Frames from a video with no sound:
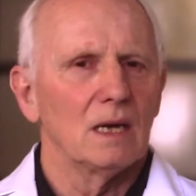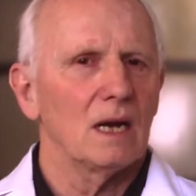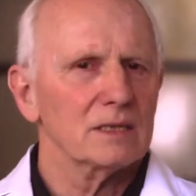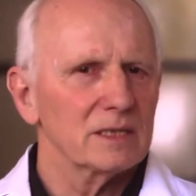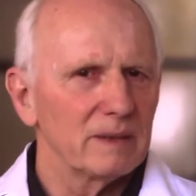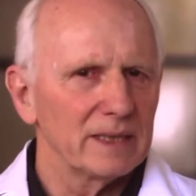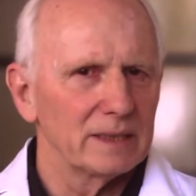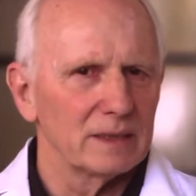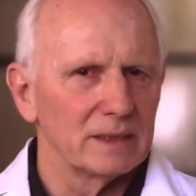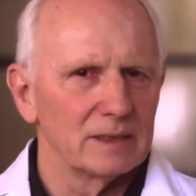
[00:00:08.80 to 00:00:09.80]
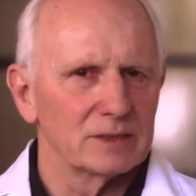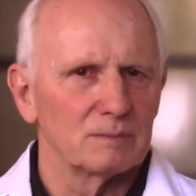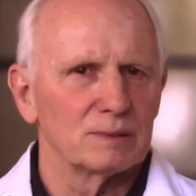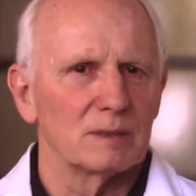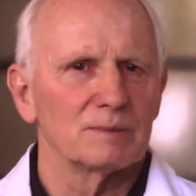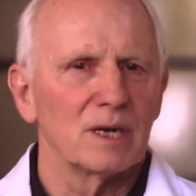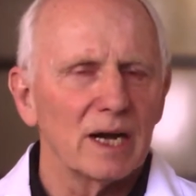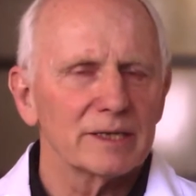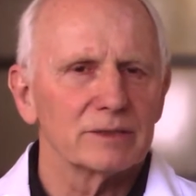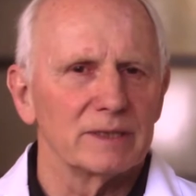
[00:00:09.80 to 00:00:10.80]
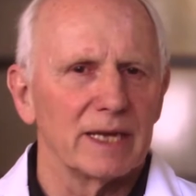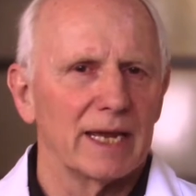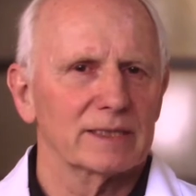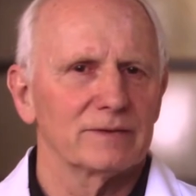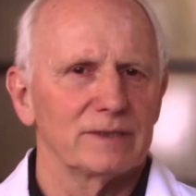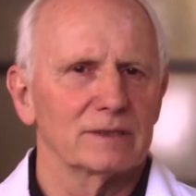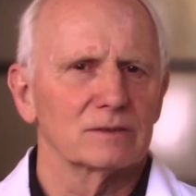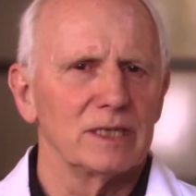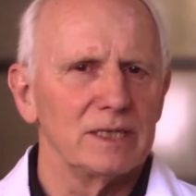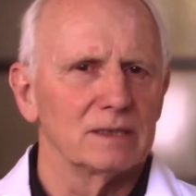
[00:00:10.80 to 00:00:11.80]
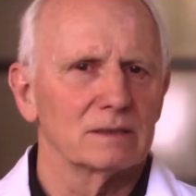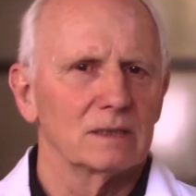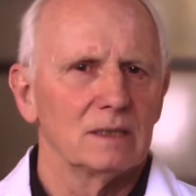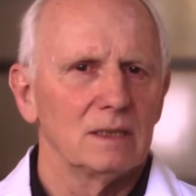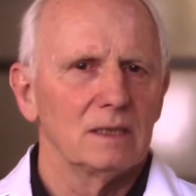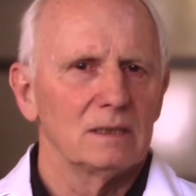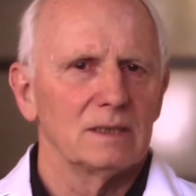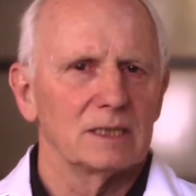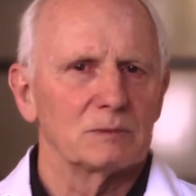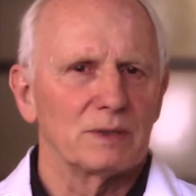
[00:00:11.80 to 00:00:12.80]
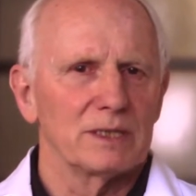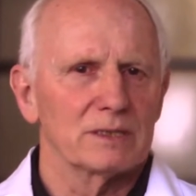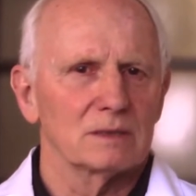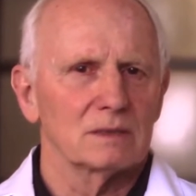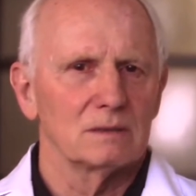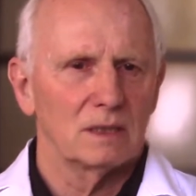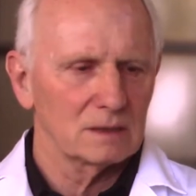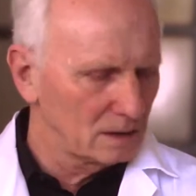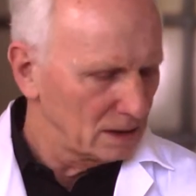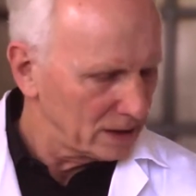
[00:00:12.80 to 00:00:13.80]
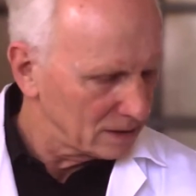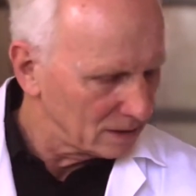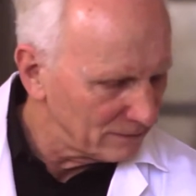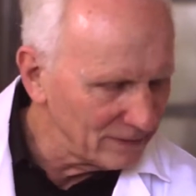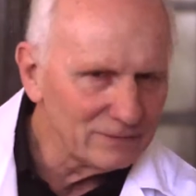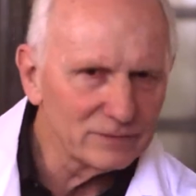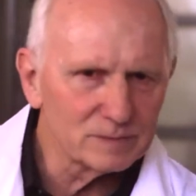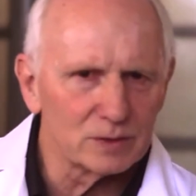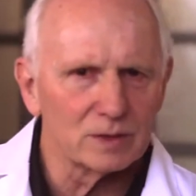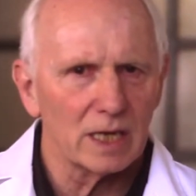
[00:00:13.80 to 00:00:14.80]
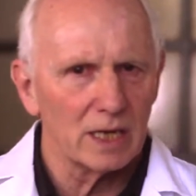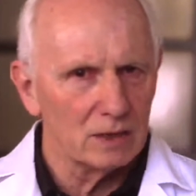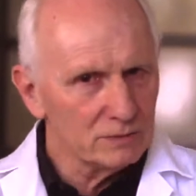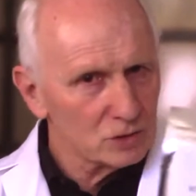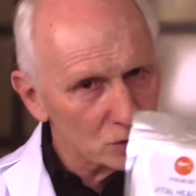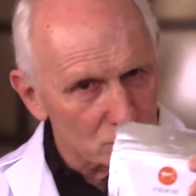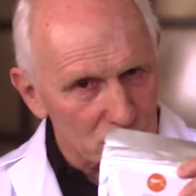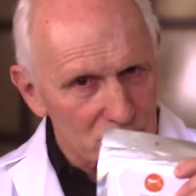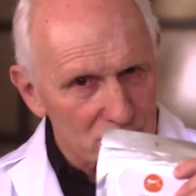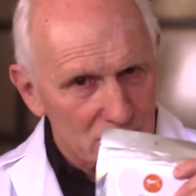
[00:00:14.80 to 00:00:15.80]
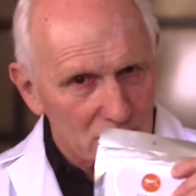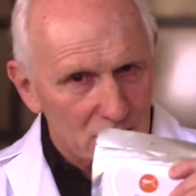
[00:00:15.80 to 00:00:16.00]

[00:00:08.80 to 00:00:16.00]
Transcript: OxC-Beta is a proprietary active ingredient that is present not only in the Vivamune Health Chews,